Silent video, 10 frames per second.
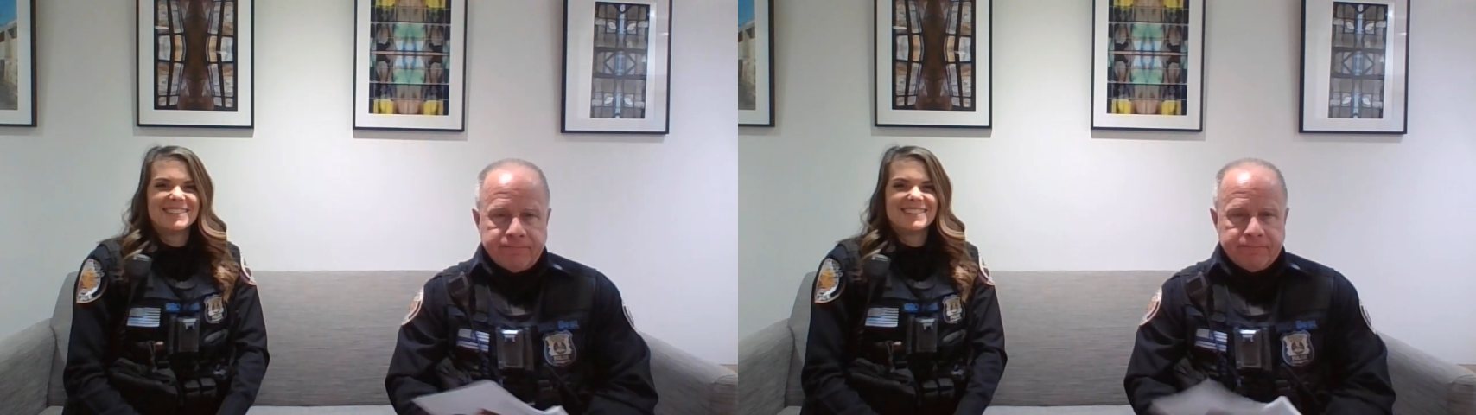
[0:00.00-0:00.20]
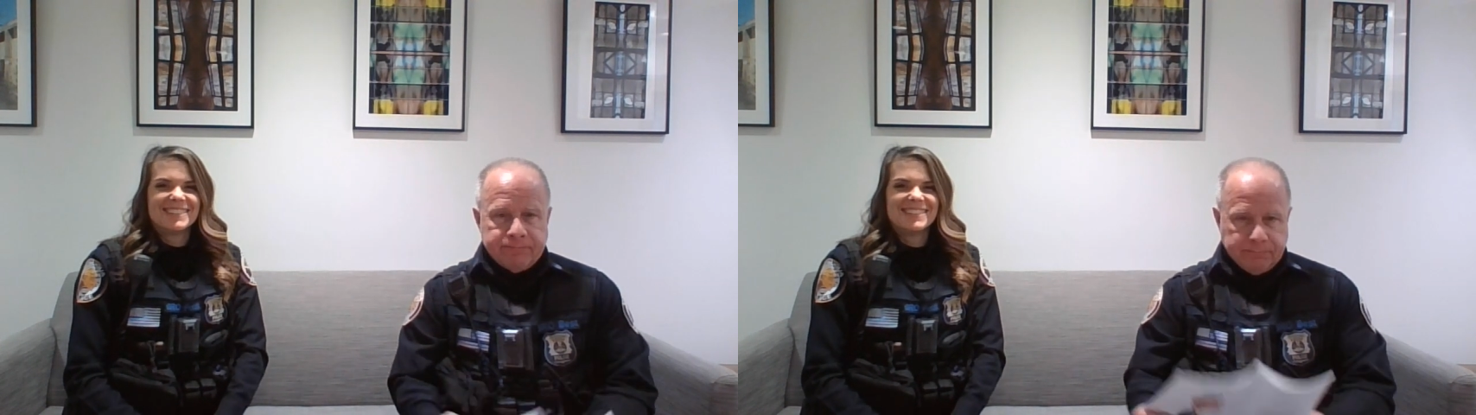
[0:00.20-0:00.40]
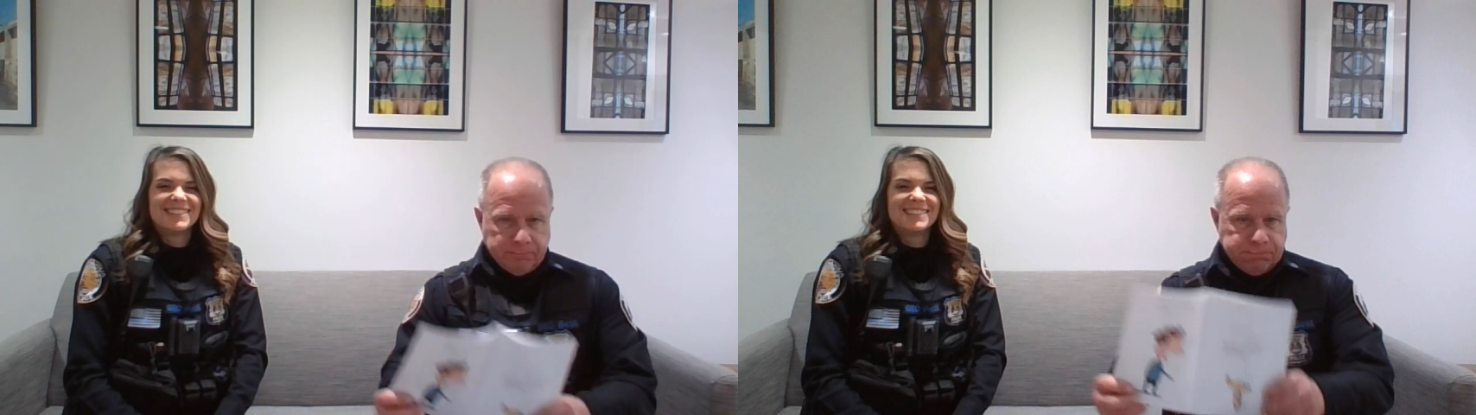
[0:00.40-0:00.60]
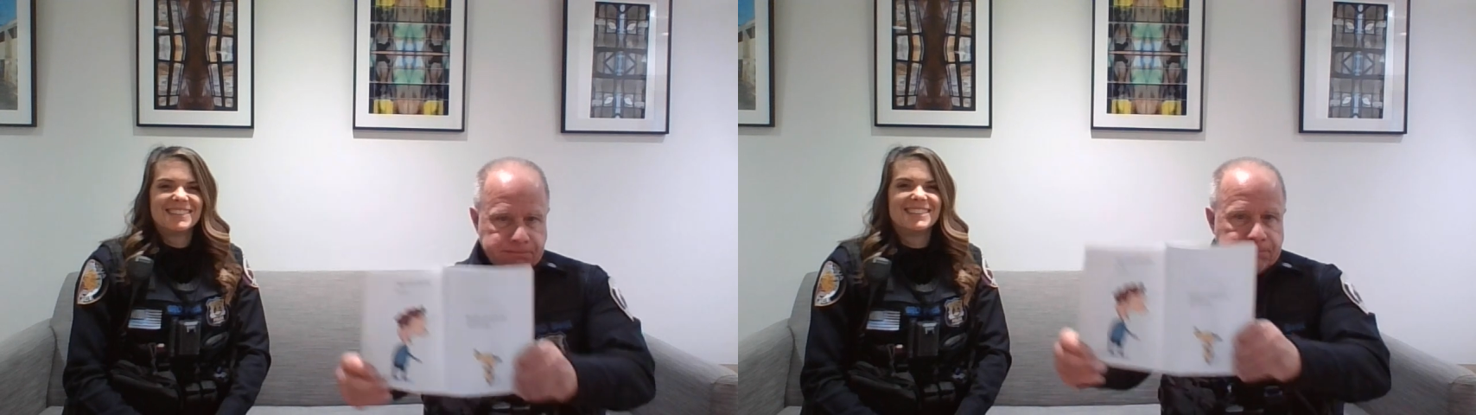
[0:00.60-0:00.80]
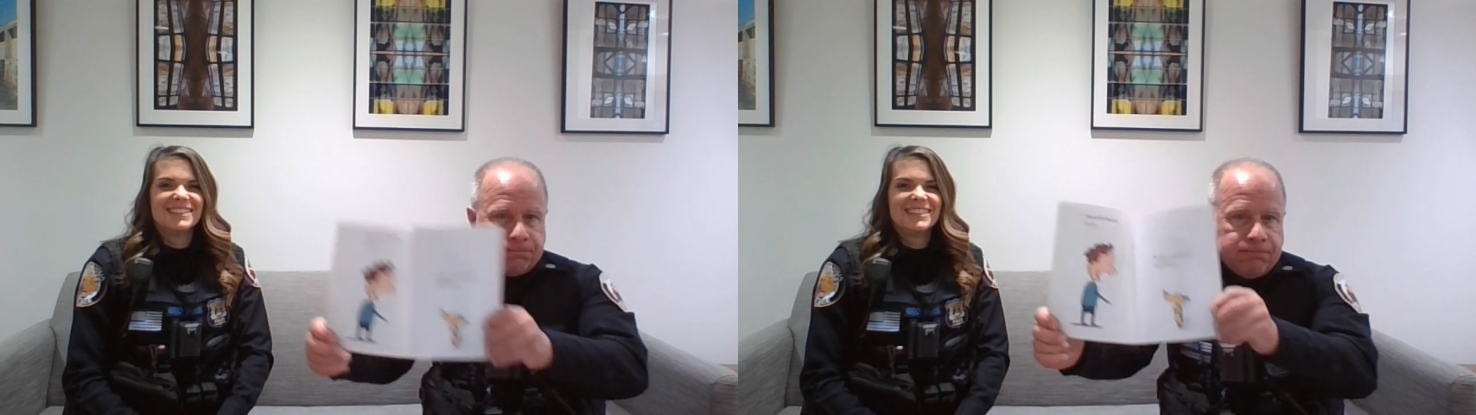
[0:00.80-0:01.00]

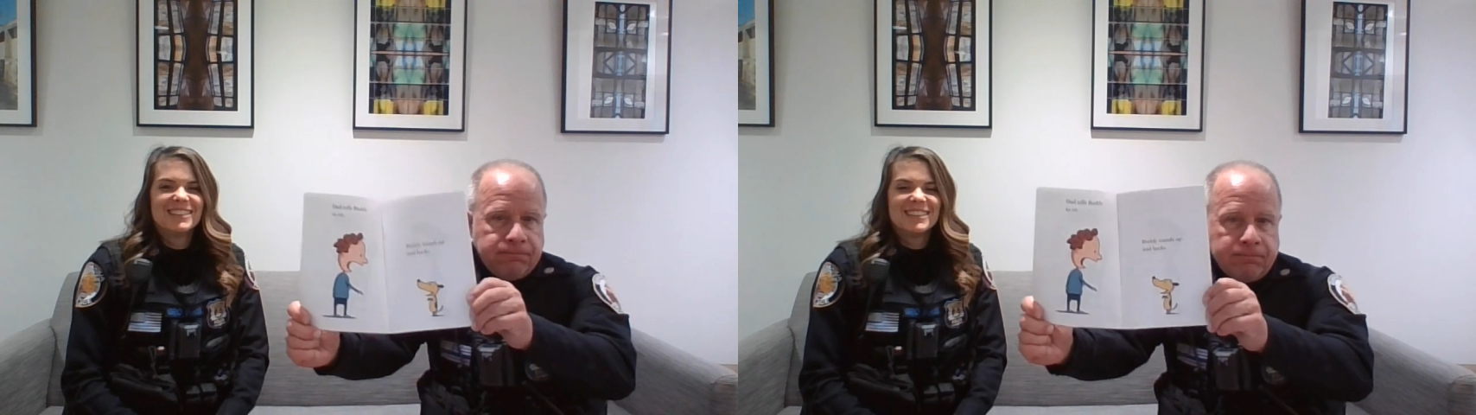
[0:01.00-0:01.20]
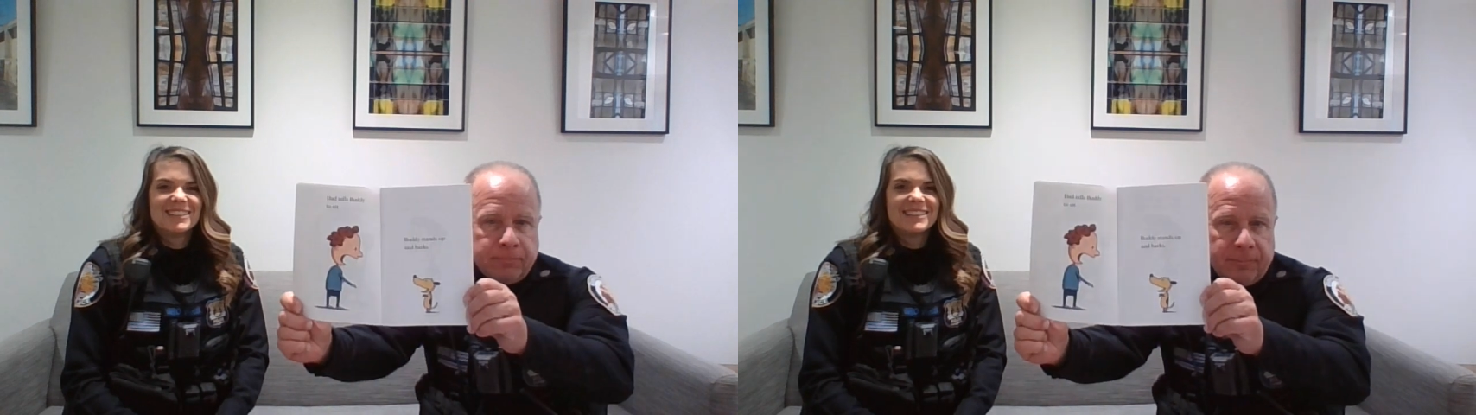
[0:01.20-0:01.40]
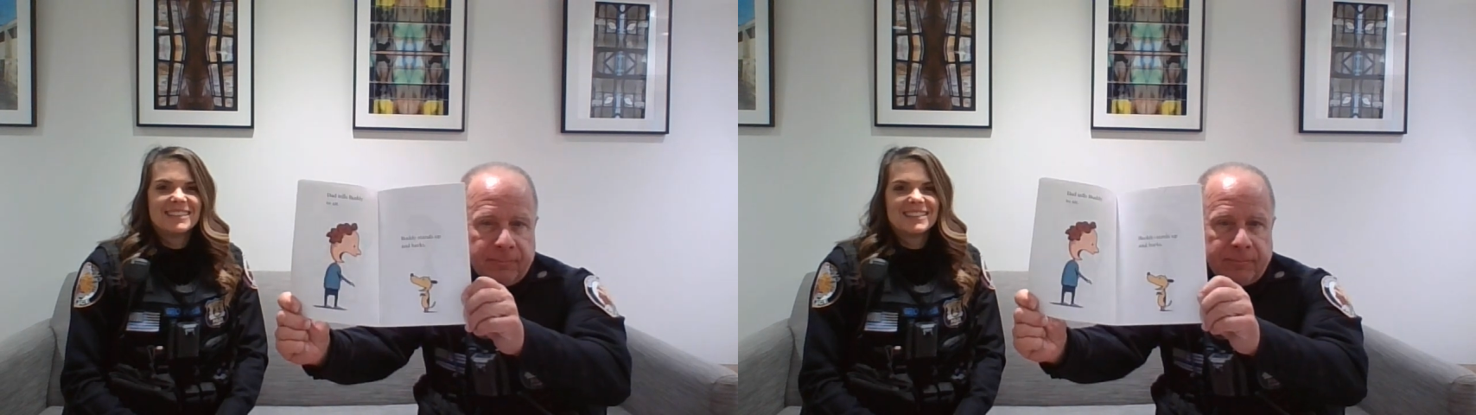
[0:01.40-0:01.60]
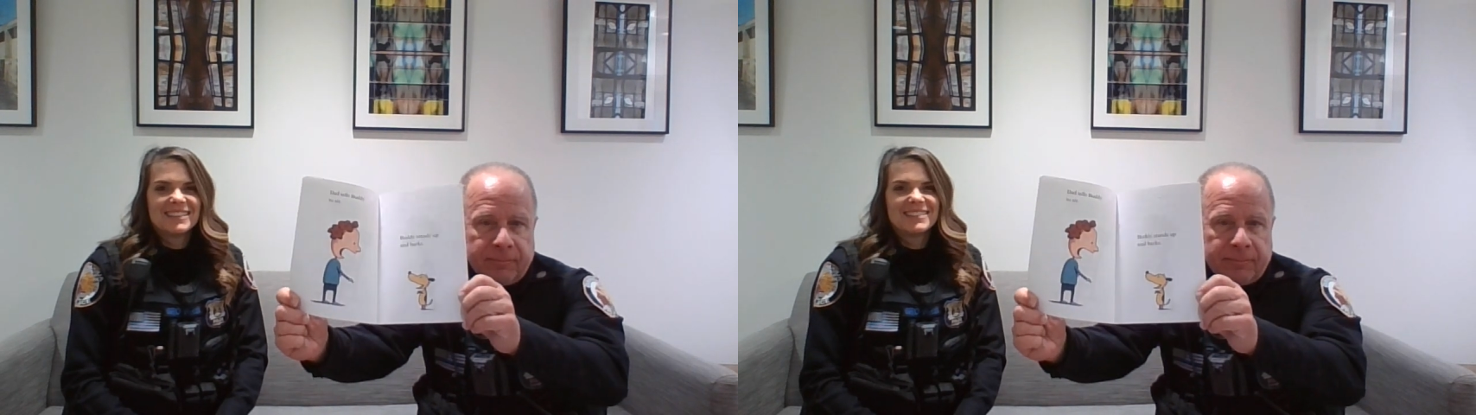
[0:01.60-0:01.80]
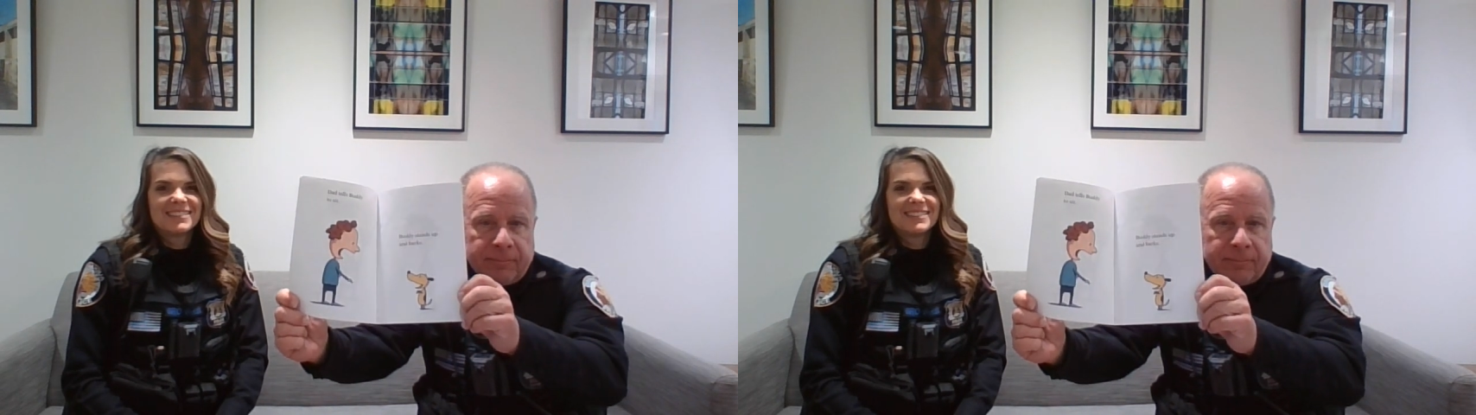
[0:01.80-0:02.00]

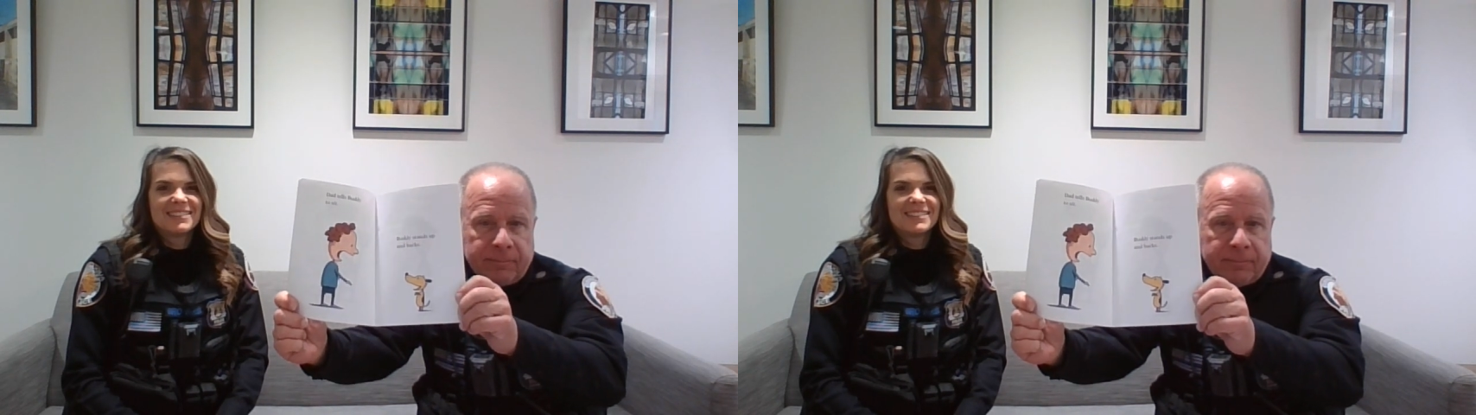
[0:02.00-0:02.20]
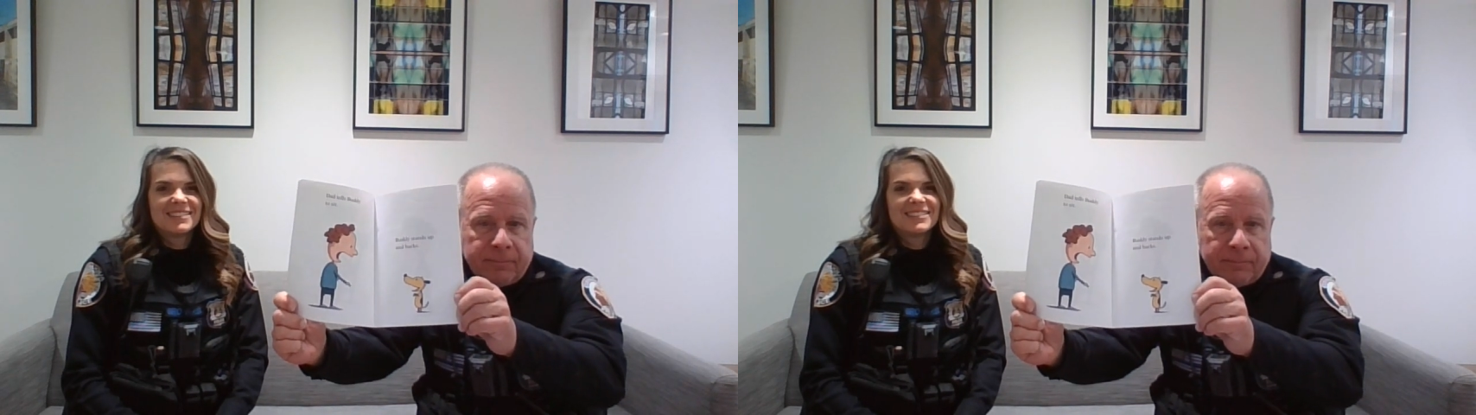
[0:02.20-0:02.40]
No one is speaking in this clip.